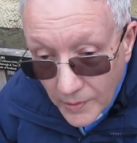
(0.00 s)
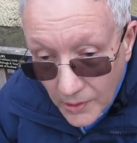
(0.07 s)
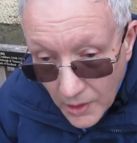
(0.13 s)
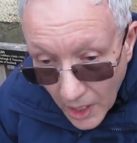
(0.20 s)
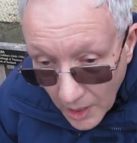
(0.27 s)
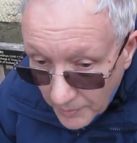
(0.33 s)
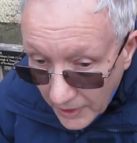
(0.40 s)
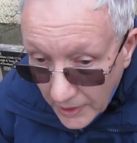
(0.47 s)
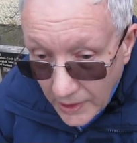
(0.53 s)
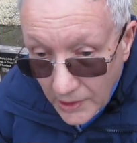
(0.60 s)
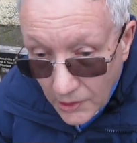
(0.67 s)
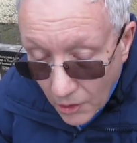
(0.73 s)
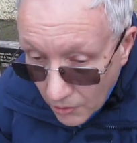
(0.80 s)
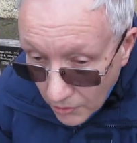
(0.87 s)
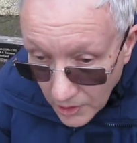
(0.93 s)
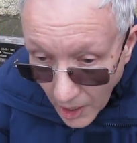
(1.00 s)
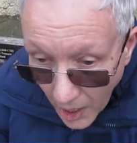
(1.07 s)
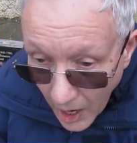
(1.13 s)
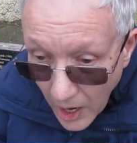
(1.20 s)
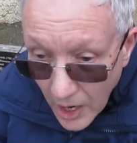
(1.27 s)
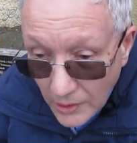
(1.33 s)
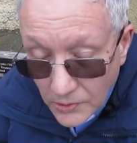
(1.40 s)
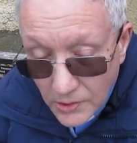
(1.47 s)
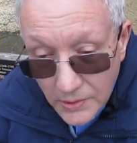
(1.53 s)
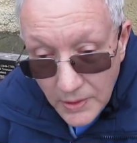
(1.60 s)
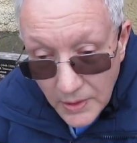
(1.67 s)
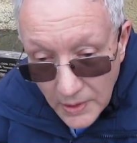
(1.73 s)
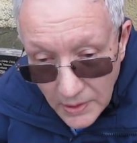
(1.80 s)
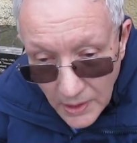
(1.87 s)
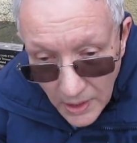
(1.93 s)
Come in, O God,
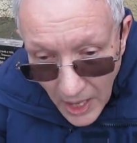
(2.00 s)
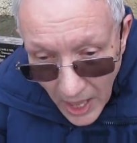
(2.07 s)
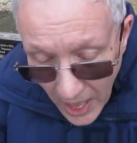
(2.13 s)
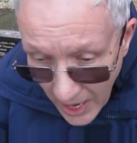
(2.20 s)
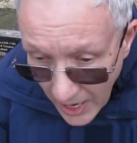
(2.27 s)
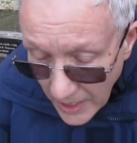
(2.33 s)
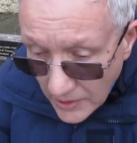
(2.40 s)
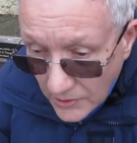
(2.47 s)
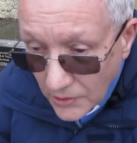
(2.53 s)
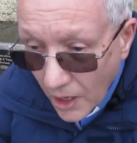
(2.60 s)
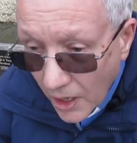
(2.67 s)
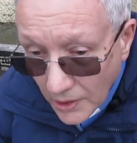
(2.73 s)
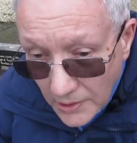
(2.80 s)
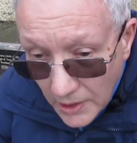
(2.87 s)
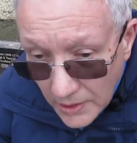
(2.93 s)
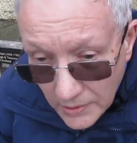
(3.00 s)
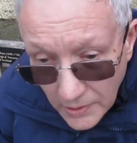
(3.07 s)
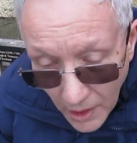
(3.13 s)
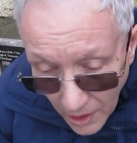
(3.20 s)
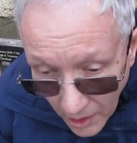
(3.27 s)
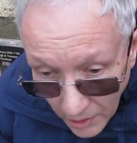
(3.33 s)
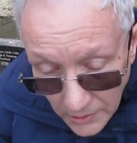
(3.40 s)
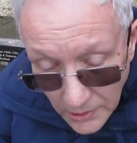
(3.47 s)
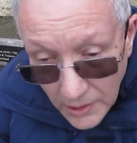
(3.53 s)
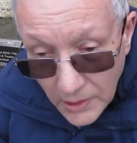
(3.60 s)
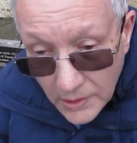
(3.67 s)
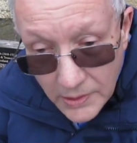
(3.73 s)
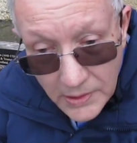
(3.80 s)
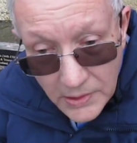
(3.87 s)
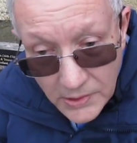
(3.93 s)
and honor,
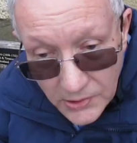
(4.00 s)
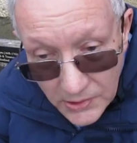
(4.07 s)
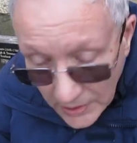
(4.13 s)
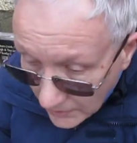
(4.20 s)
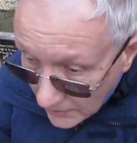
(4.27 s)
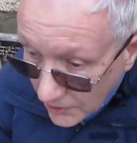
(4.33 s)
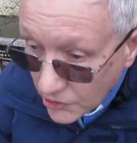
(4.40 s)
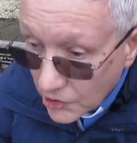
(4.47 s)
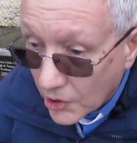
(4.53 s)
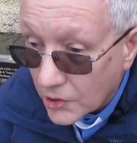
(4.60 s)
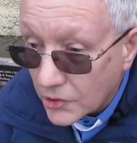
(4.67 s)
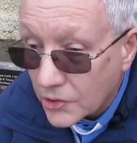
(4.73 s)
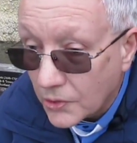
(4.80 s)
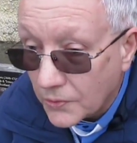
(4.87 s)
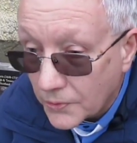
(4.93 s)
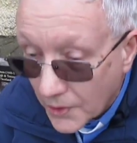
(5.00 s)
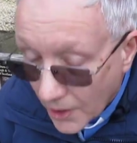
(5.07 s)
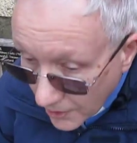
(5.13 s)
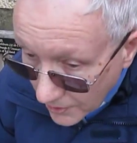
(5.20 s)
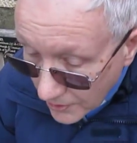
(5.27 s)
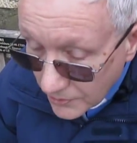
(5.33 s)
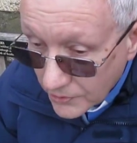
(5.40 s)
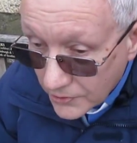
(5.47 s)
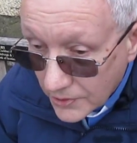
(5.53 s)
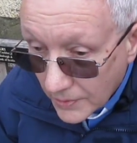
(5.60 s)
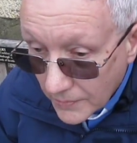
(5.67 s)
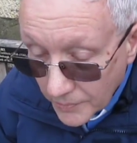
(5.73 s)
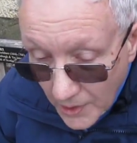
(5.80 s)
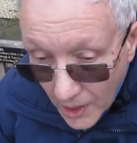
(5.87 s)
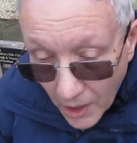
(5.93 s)
honor the signatures of those
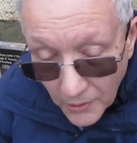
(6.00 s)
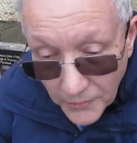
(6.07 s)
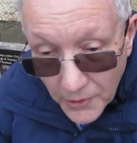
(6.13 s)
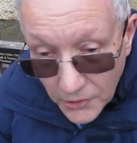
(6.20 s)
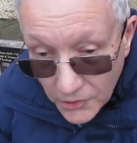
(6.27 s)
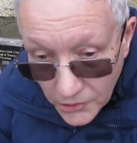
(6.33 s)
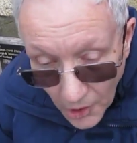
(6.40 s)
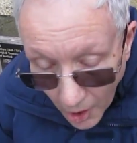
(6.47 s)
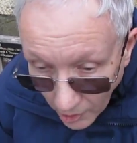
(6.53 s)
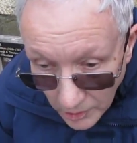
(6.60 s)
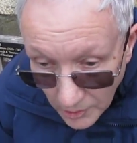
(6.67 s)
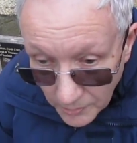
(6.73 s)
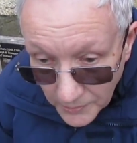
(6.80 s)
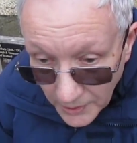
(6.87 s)
of the Solemn